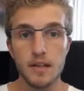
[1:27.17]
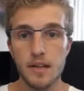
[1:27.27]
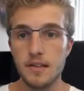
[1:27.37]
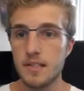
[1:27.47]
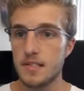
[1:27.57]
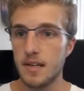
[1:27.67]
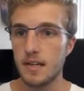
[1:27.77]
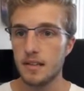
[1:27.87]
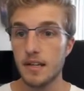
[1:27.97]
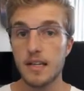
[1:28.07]
on this
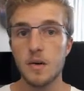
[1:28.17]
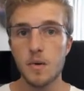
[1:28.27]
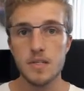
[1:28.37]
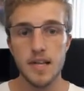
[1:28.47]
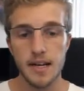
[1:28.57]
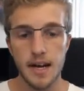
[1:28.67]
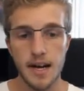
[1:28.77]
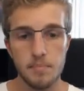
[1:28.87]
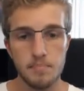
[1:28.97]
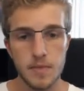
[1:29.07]

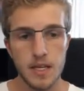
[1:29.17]
LuckyOrange.com.